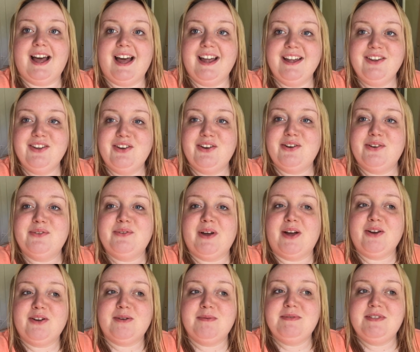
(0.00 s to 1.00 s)
Hi all,
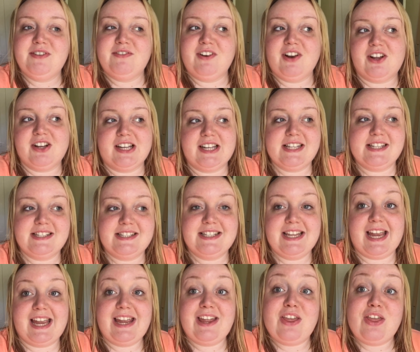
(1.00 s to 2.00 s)
welcome to Vlogust
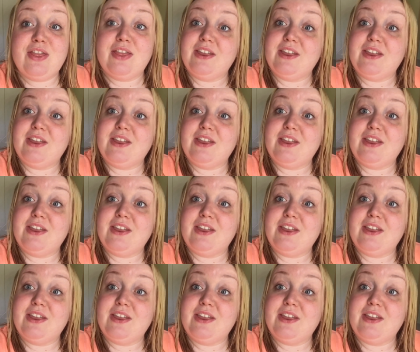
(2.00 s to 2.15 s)
day